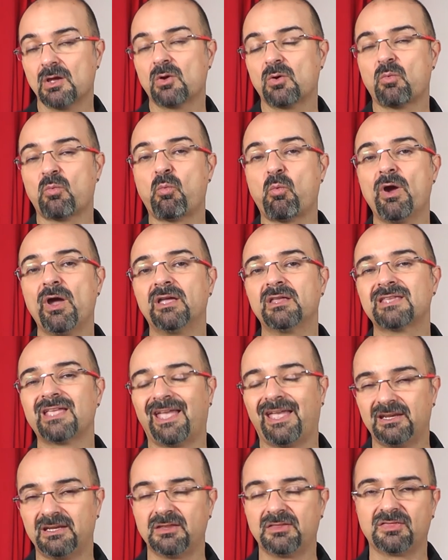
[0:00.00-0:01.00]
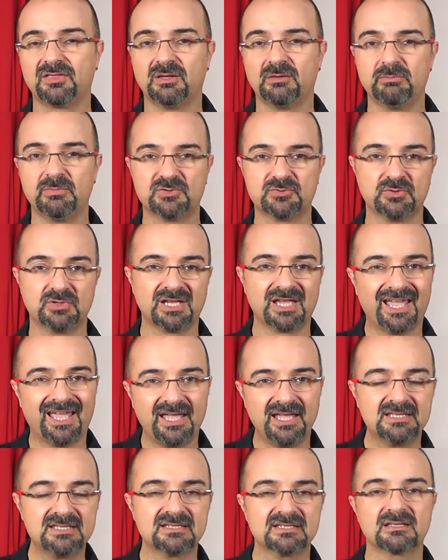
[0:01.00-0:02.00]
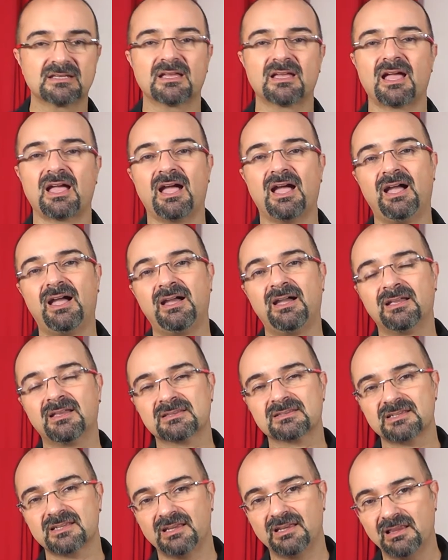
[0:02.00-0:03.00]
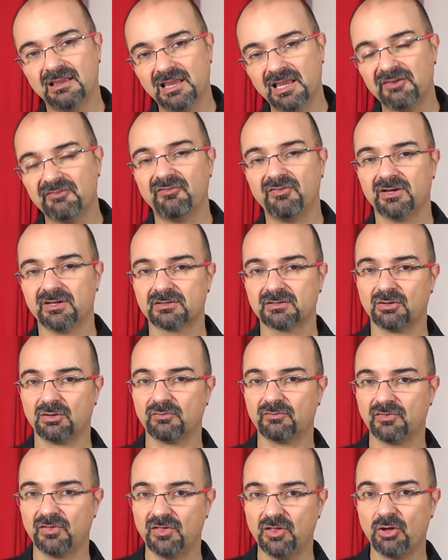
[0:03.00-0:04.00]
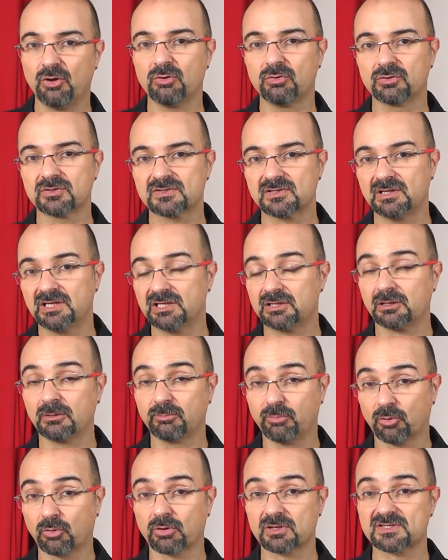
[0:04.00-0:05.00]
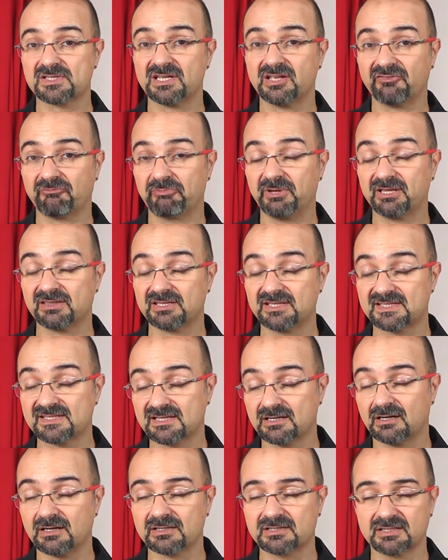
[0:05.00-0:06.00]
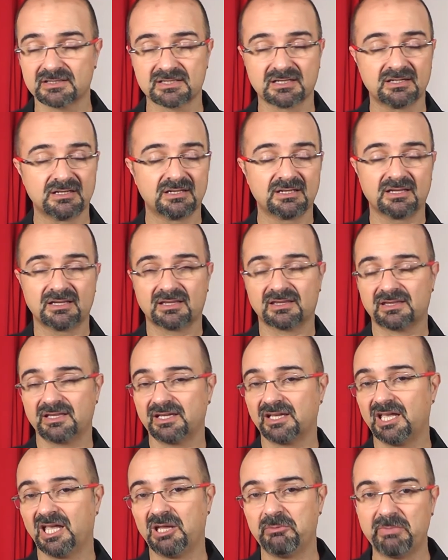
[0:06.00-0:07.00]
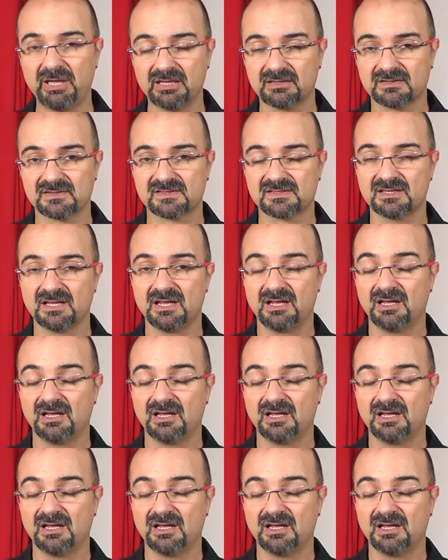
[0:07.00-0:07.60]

When anything between 8 and 11 of those little boards have been discarded, the game ends.